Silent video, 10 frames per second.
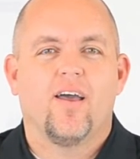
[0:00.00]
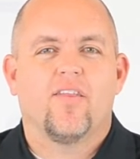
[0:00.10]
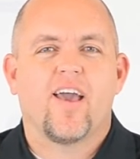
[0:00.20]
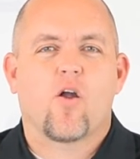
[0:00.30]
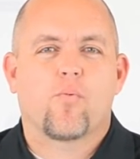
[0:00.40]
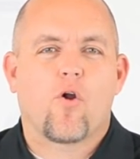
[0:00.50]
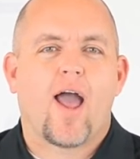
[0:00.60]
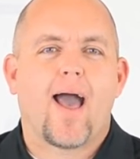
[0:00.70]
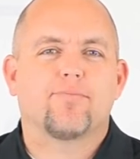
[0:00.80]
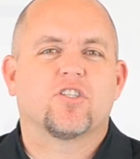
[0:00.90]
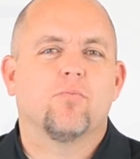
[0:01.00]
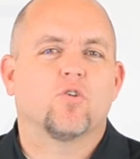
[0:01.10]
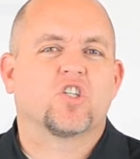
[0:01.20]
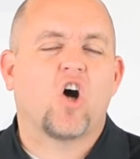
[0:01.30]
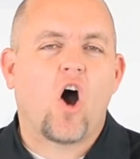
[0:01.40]
they are perhaps the
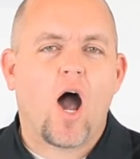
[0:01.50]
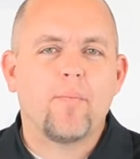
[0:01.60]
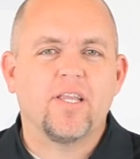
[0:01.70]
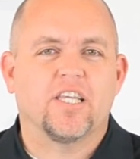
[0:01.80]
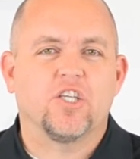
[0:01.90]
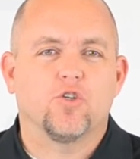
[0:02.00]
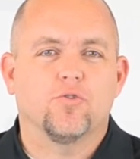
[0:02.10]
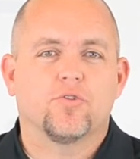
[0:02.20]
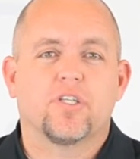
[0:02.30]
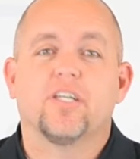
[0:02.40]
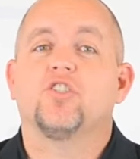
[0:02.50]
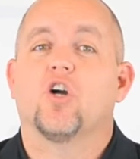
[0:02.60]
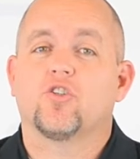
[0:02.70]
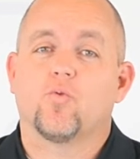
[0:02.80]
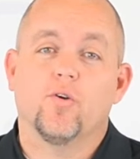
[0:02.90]
most commonly used
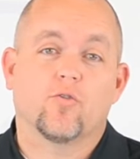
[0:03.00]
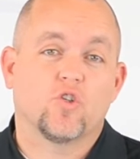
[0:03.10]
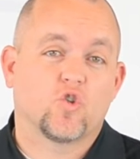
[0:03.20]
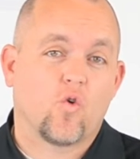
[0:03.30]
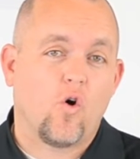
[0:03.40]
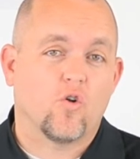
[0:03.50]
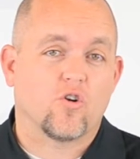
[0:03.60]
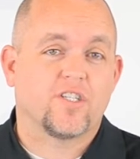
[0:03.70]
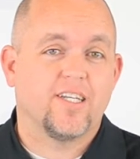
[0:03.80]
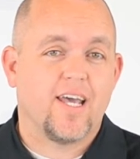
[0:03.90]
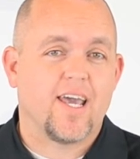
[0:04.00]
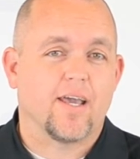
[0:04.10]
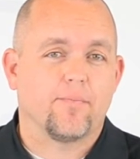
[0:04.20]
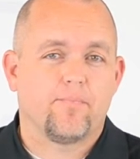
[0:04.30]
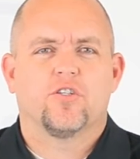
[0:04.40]
industrial controller today.